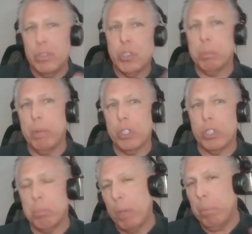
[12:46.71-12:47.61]

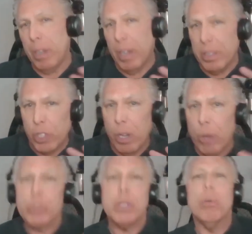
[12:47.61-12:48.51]
suspicious. Maybe I should
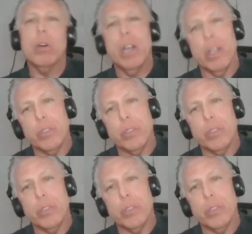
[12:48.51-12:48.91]
go somewhere